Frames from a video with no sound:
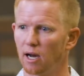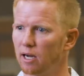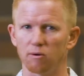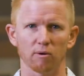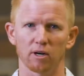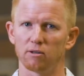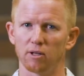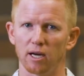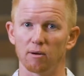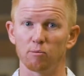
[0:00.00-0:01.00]
I don't want to do
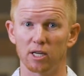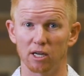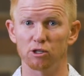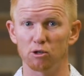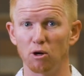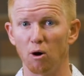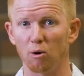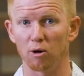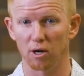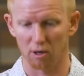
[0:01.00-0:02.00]
that. Because you
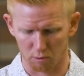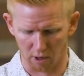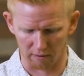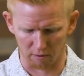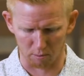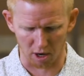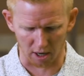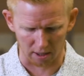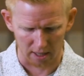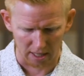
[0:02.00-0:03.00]
know right from
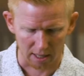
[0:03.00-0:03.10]
wrong.